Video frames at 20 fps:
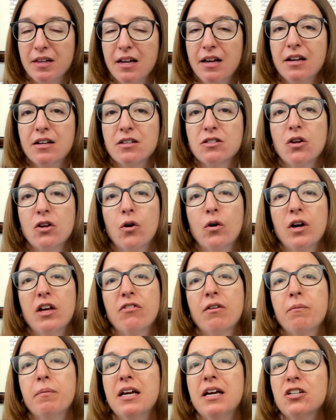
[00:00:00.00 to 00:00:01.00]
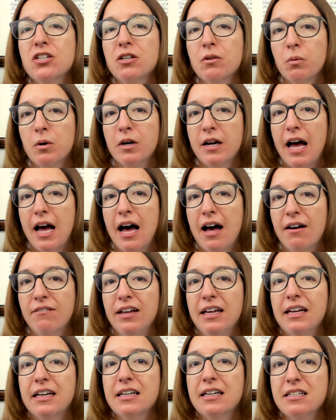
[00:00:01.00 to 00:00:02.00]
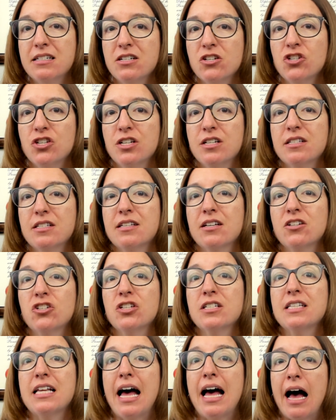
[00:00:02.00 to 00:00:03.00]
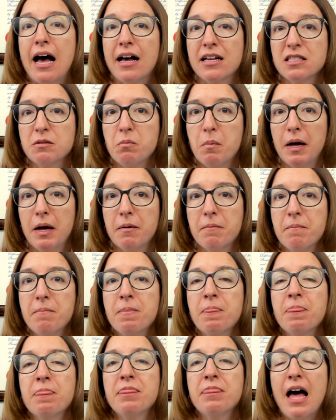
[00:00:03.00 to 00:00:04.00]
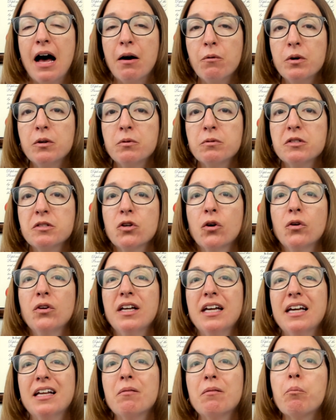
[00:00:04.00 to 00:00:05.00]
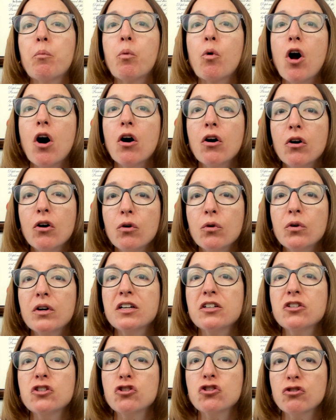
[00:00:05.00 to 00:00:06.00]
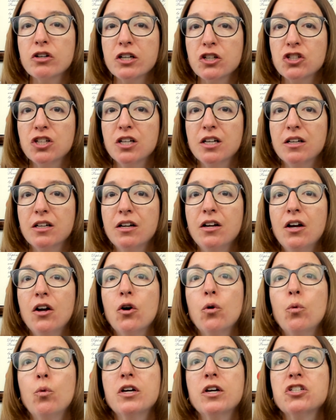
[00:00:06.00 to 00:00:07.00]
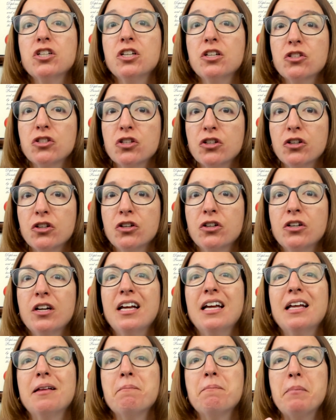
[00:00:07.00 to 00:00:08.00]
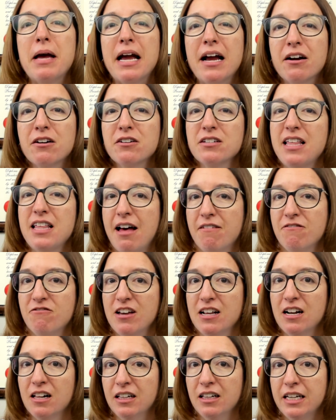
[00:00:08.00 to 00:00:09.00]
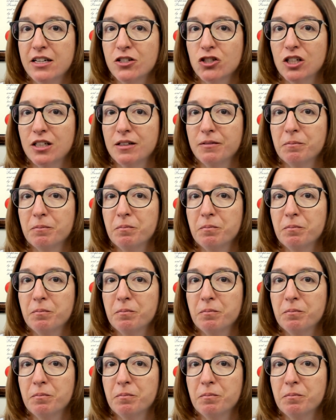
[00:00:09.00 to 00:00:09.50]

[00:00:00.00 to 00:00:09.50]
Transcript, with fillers: So if a patient were to have a condition such as asthma, that would result in bronchoconstriction, which in turn impairs that ventilation.